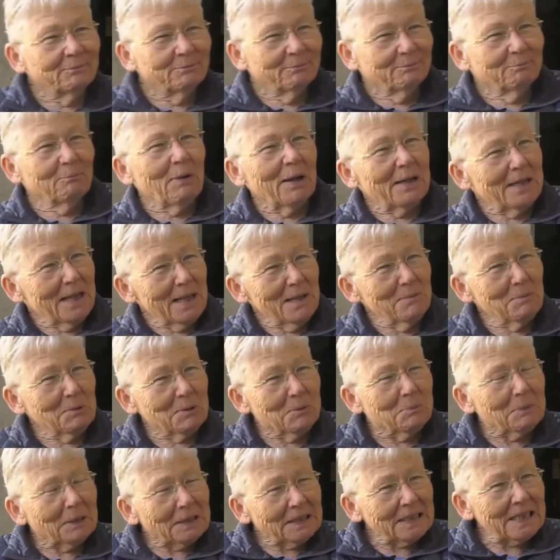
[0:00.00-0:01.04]
My name is
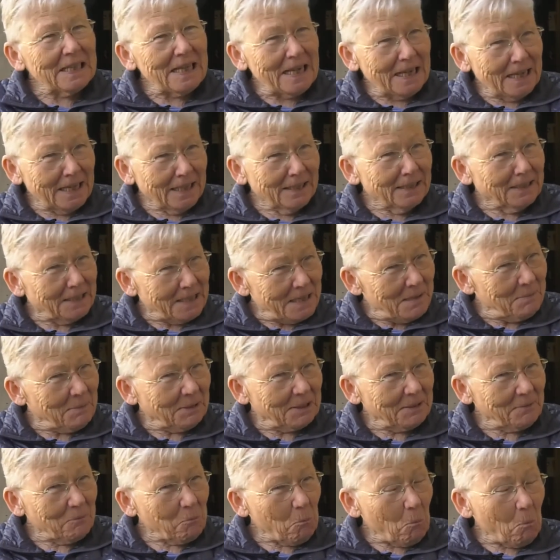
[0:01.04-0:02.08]
Millie Lehmann.